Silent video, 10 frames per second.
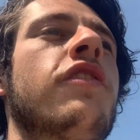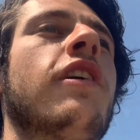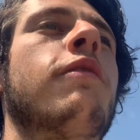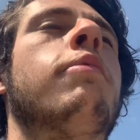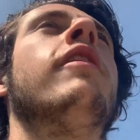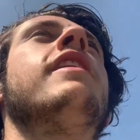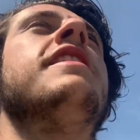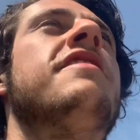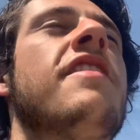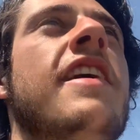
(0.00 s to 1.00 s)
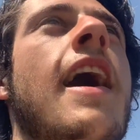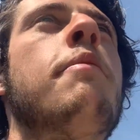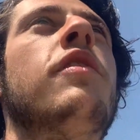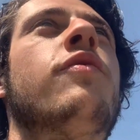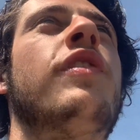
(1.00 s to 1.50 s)
that are put into the
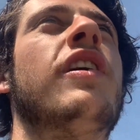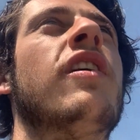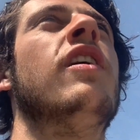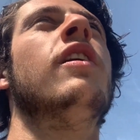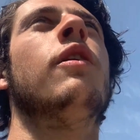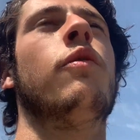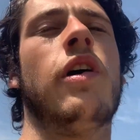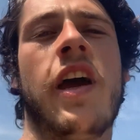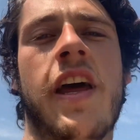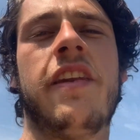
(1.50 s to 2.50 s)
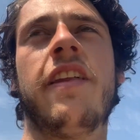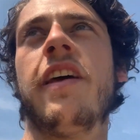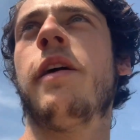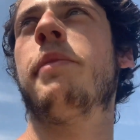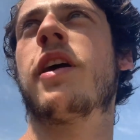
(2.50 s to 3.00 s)
atmosphere and
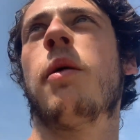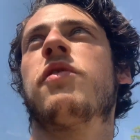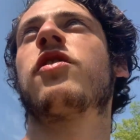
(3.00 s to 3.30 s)
it becomes